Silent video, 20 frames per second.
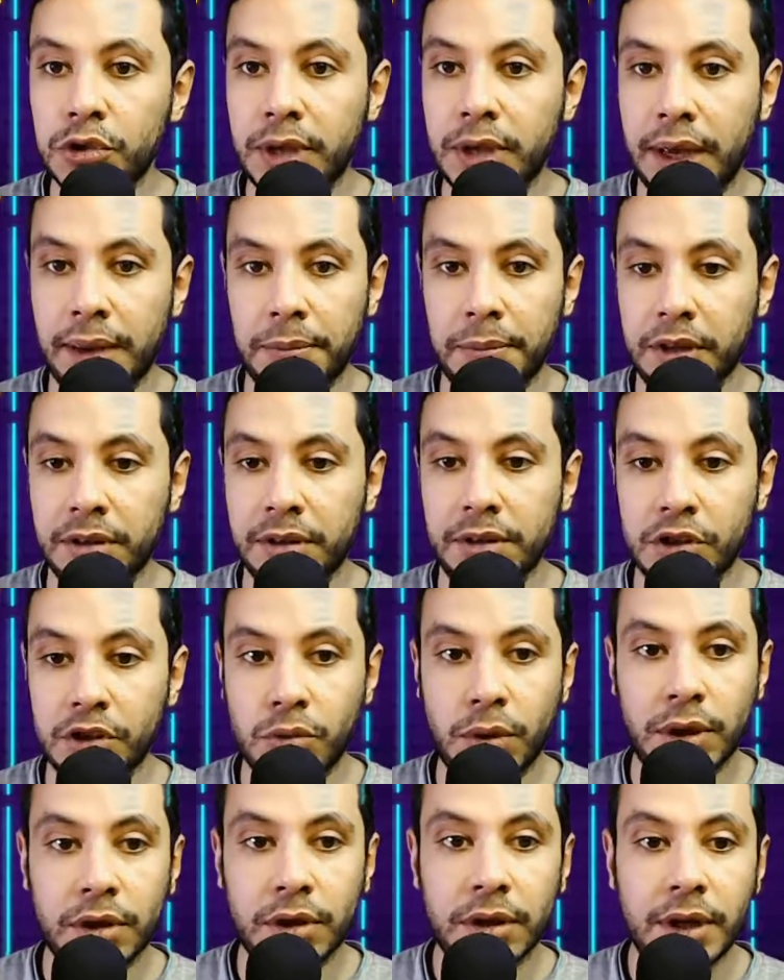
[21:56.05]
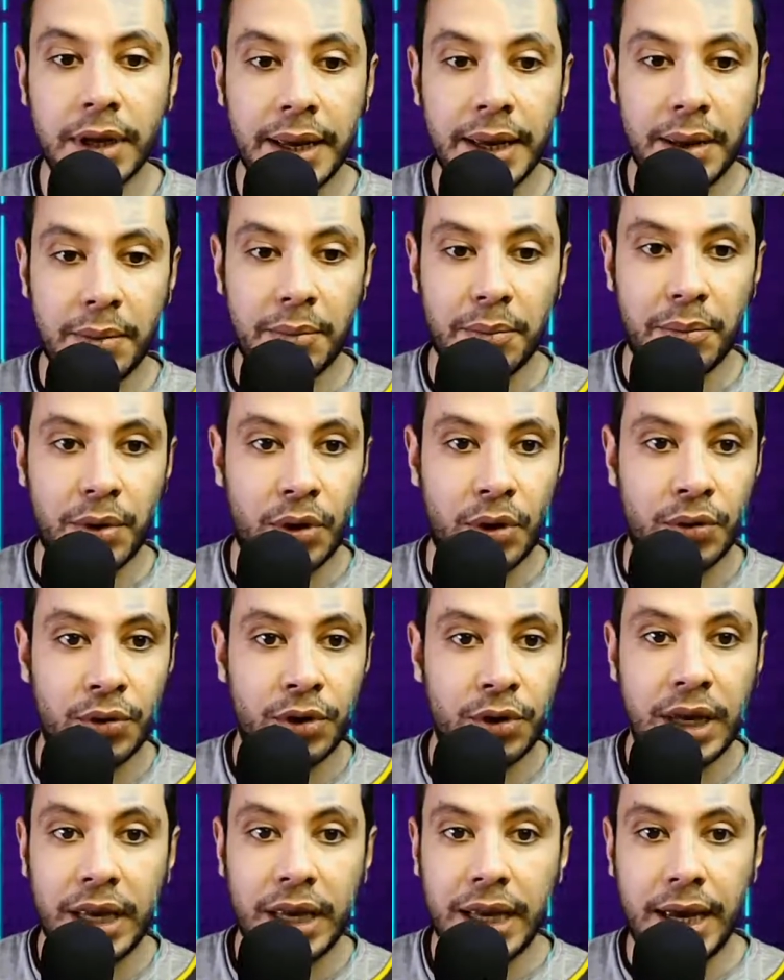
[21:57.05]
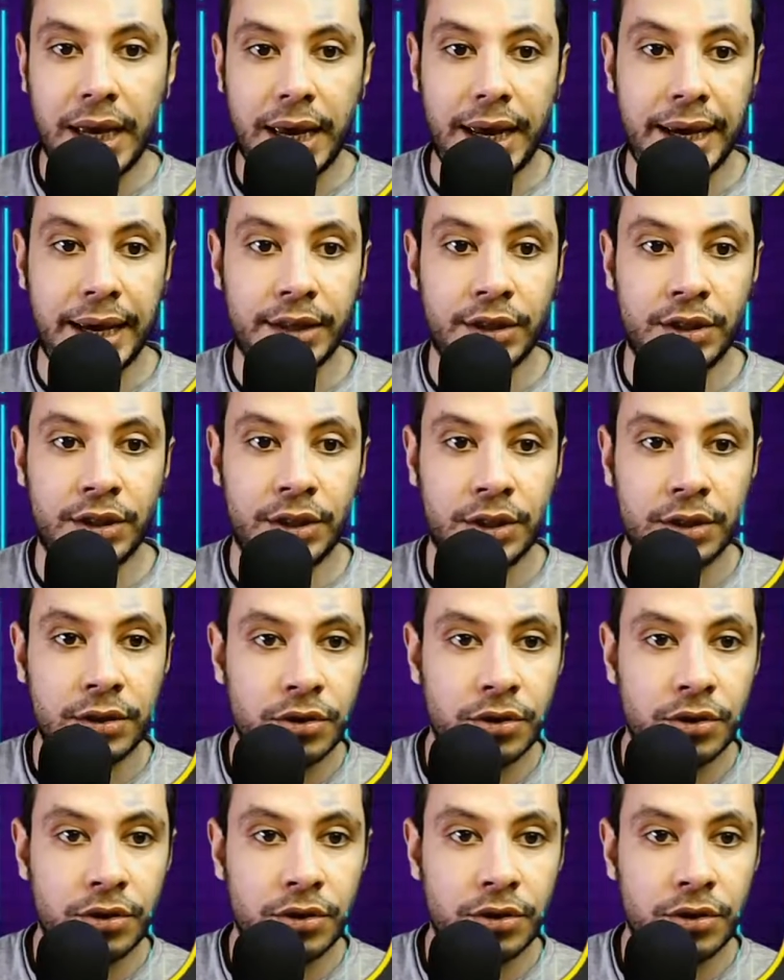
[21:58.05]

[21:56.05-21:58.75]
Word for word: and but this one bear a year.